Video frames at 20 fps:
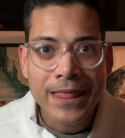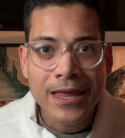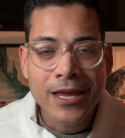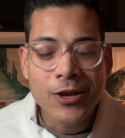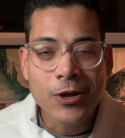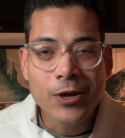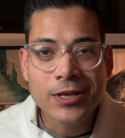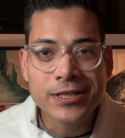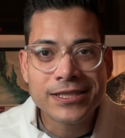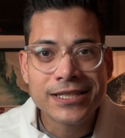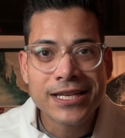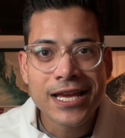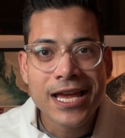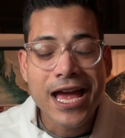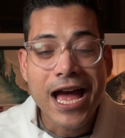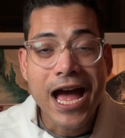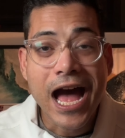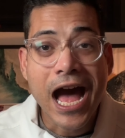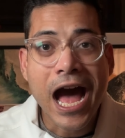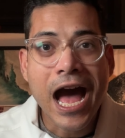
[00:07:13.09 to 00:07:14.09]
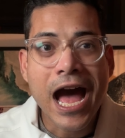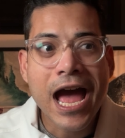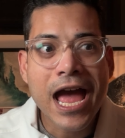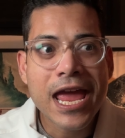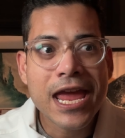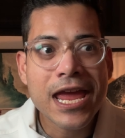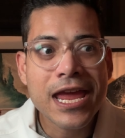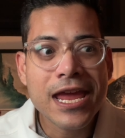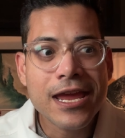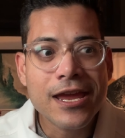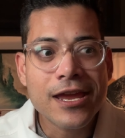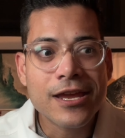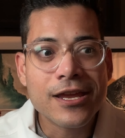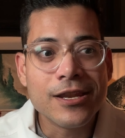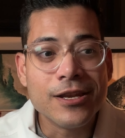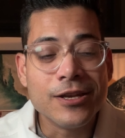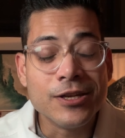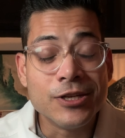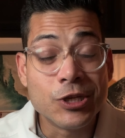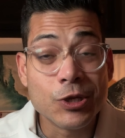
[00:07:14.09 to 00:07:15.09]
because I
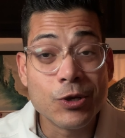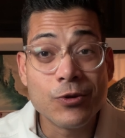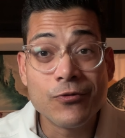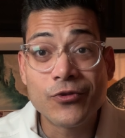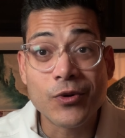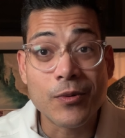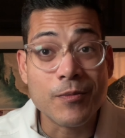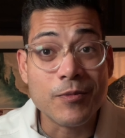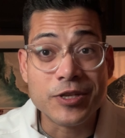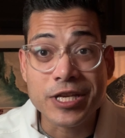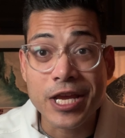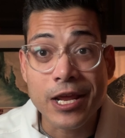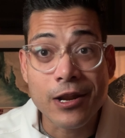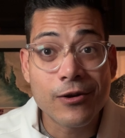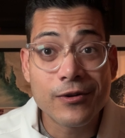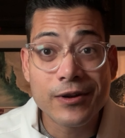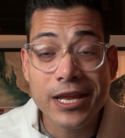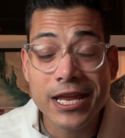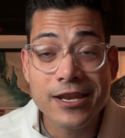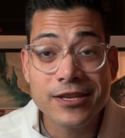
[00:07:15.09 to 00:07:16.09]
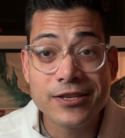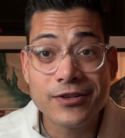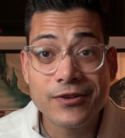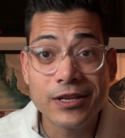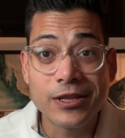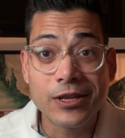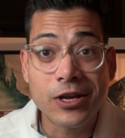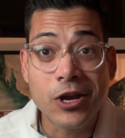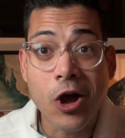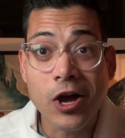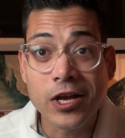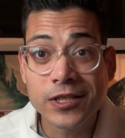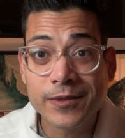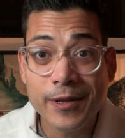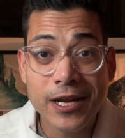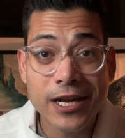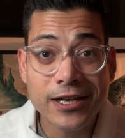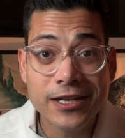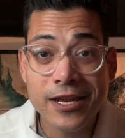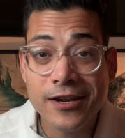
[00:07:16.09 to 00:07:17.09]
do from general dentistry, the
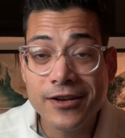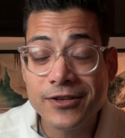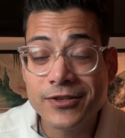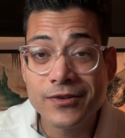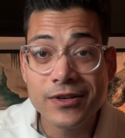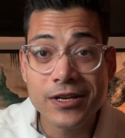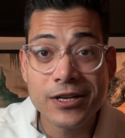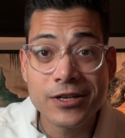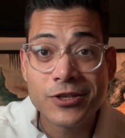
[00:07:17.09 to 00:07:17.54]
cosmetic dentistry,